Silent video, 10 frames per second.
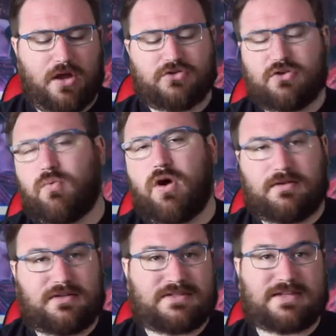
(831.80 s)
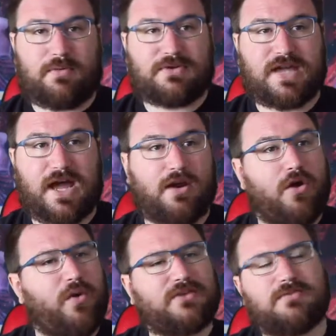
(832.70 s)
So what? This is how we started.
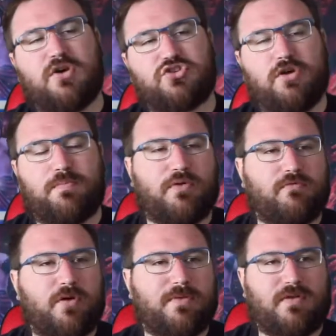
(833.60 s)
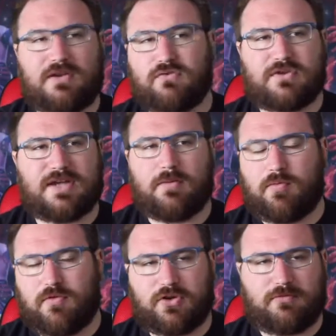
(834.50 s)
We had Samoa Joe put Roman Reigns through a table
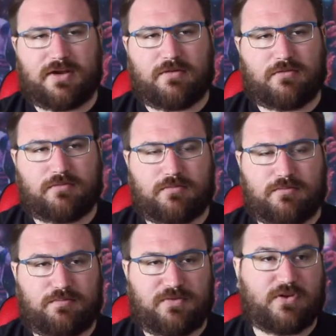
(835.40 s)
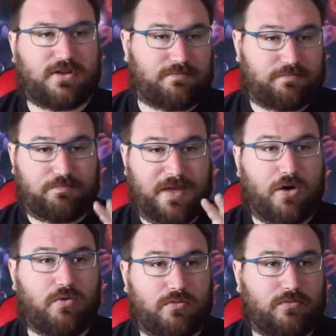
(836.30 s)
before the
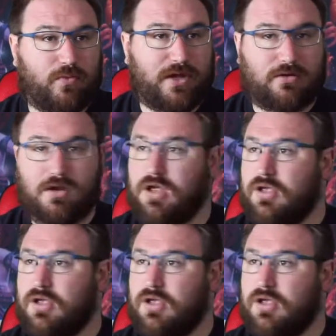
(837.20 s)
bell went.